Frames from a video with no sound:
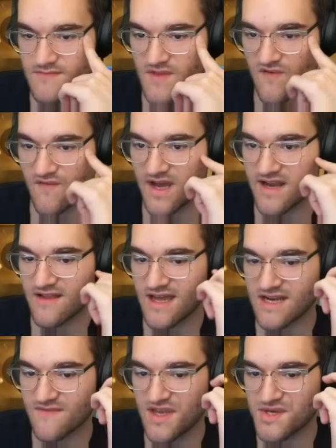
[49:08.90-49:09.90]
Final
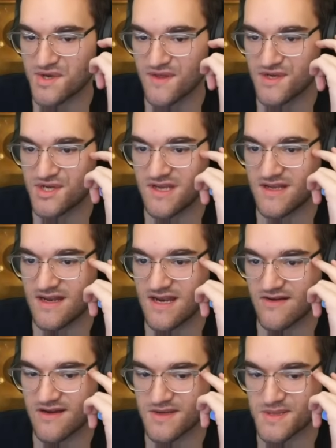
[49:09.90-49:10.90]
activation of the Djinn, and
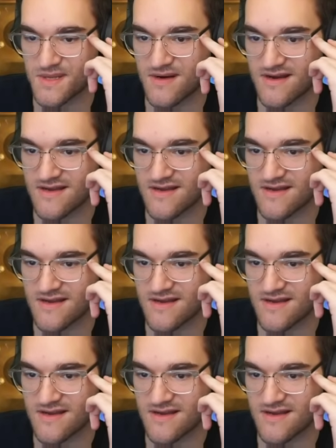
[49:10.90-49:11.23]
now I can just start